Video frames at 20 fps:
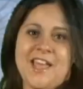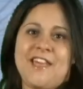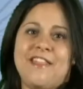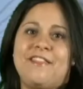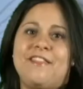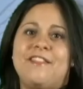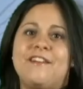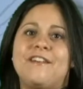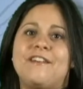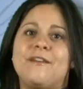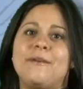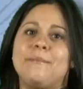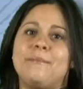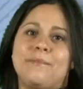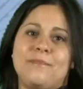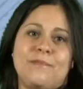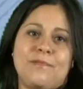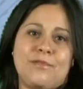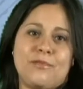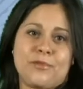There
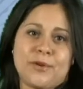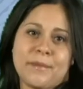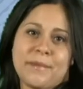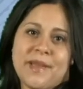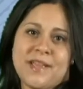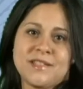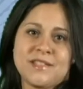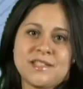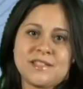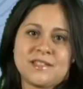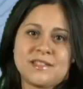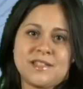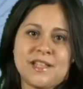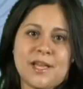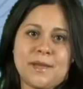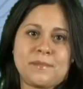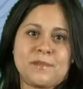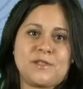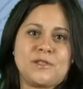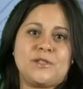are 3 basic
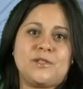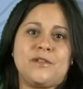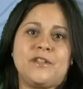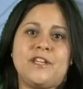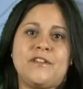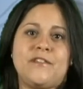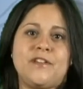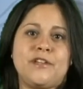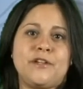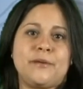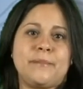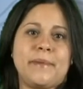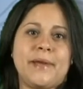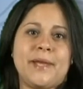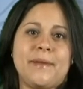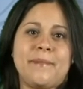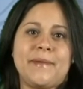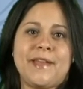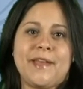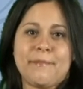steps to giving your
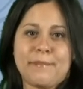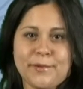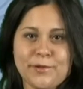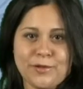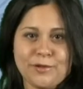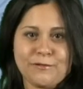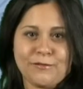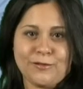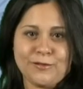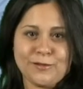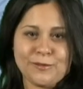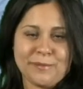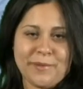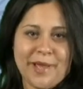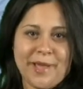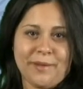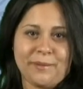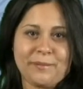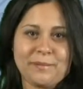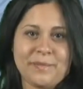baby a beautiful
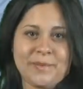smile.